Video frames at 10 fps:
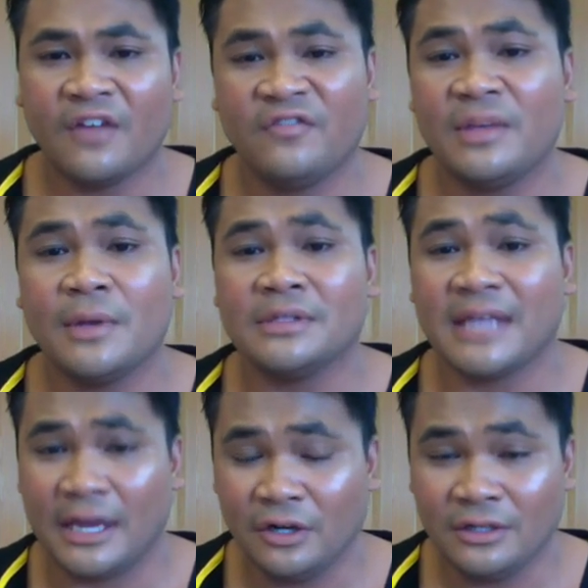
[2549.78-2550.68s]
female
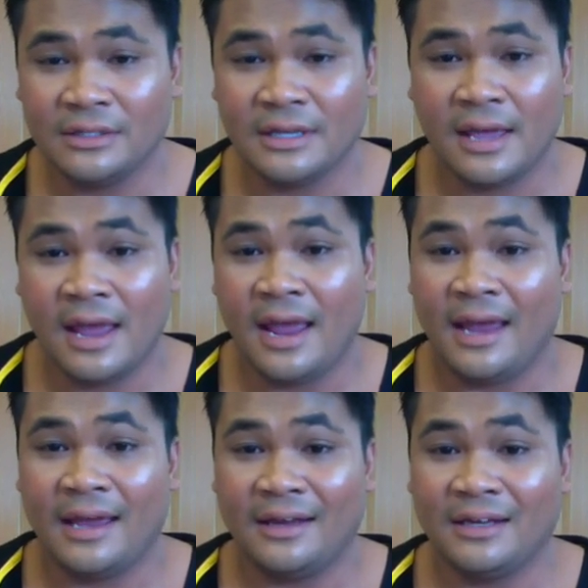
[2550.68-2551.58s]
skaters.
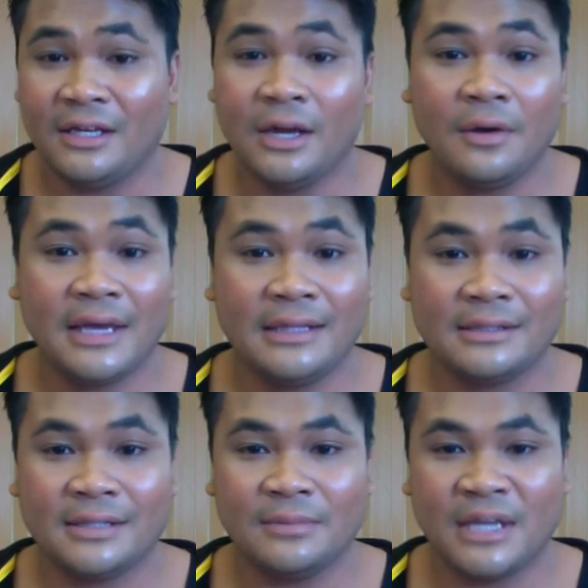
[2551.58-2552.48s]
And, you know, it's
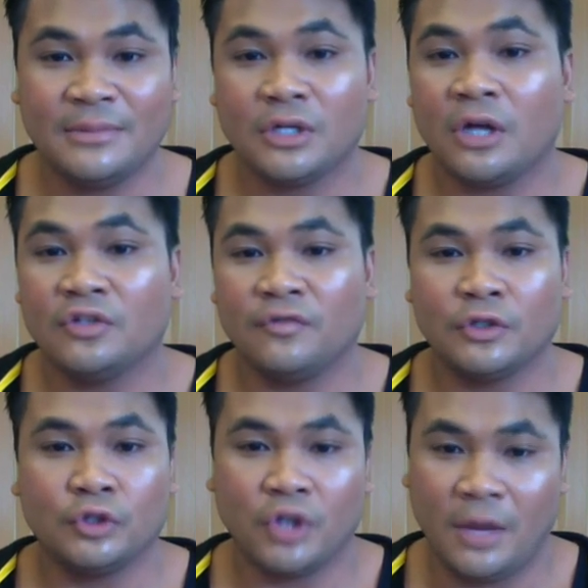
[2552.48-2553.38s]
sometimes a
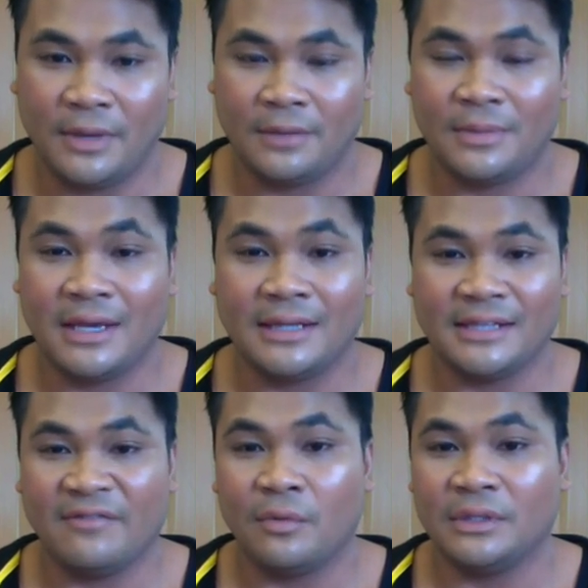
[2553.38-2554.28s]
controversial topic because
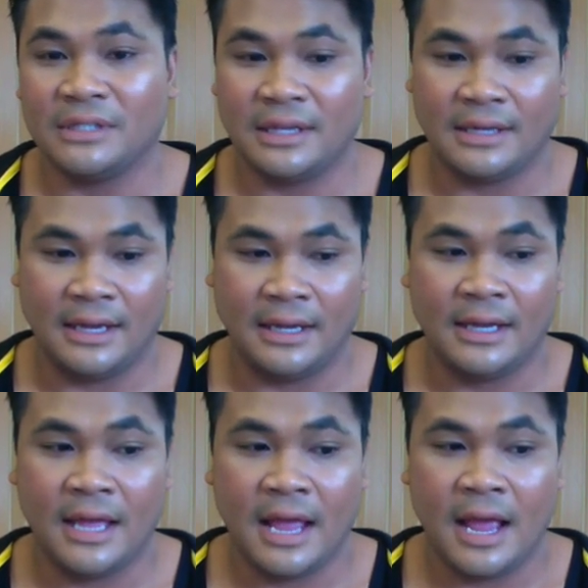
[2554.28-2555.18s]
everyone's thinking,
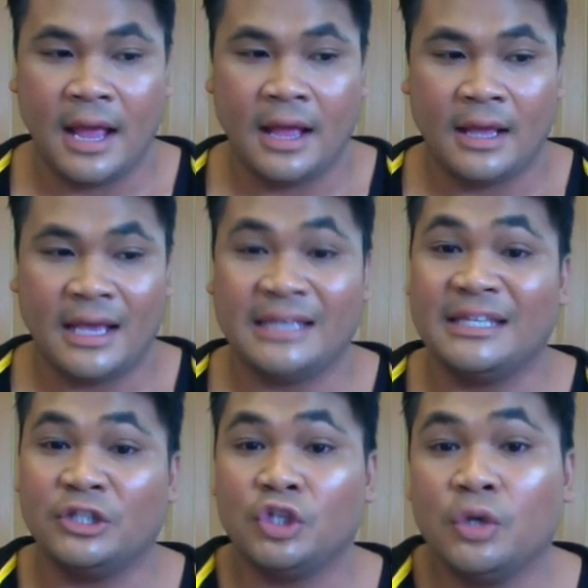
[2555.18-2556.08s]
is
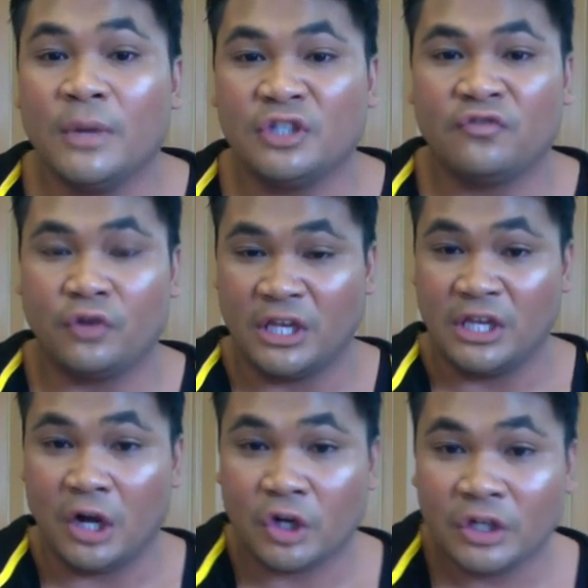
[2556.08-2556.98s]
it too much for the
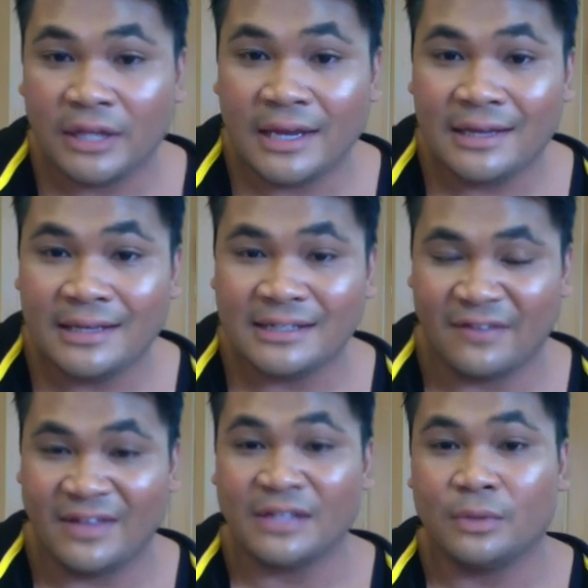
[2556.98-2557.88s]
younger ladies
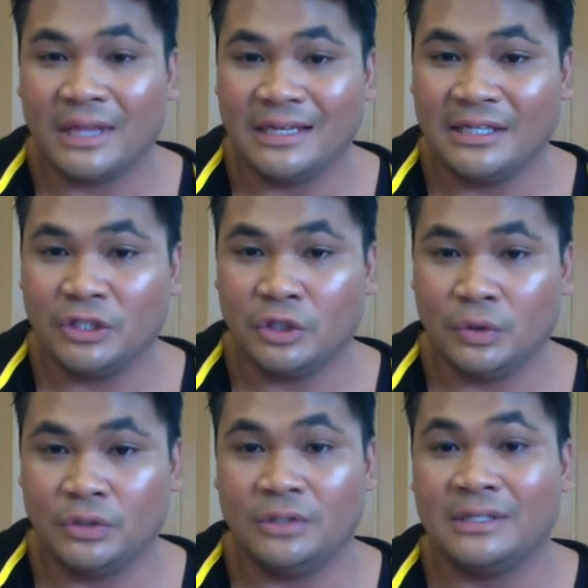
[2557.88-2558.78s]
if that's what they need to
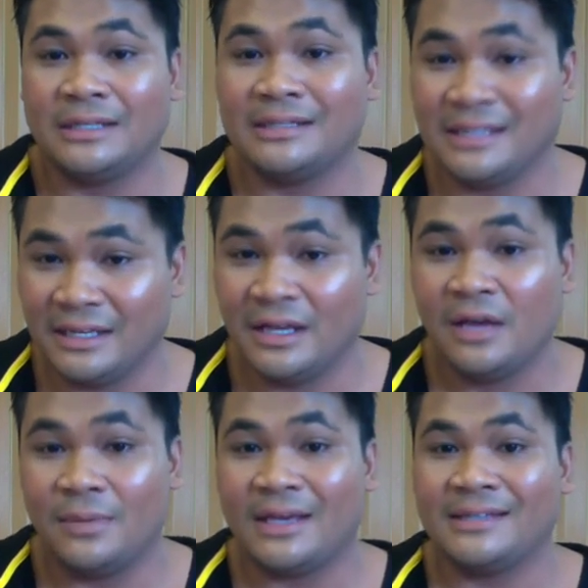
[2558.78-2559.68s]
do to succeed
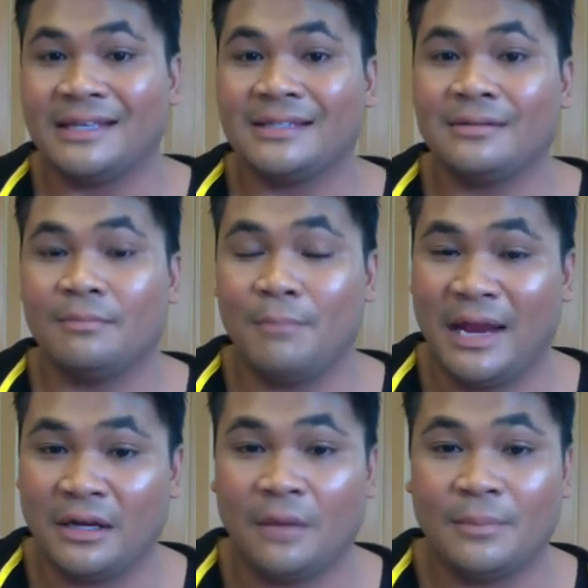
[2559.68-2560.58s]
because that
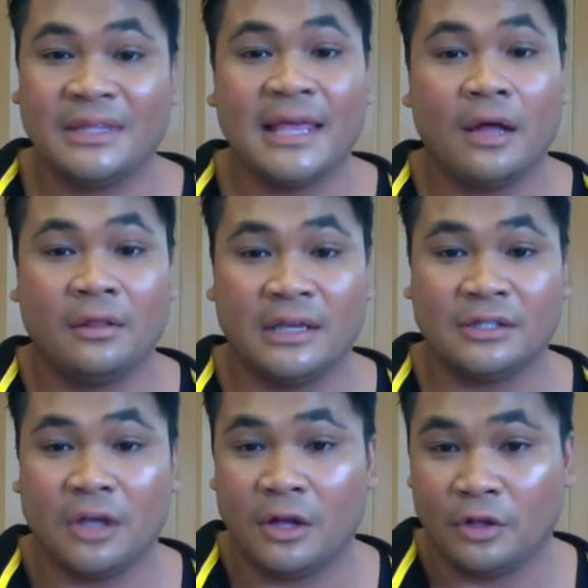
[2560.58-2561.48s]
might not be the
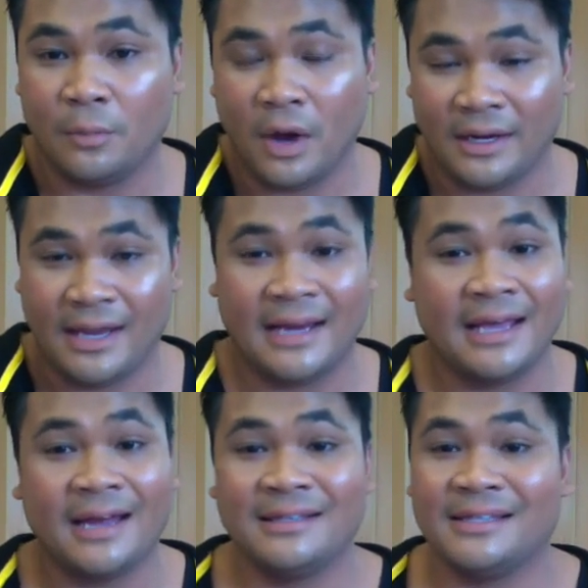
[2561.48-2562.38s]
healthiest on their body? And I
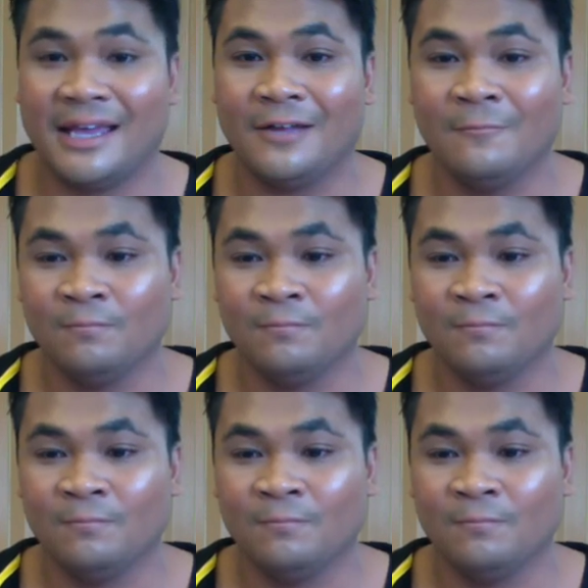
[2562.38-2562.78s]
gotta say,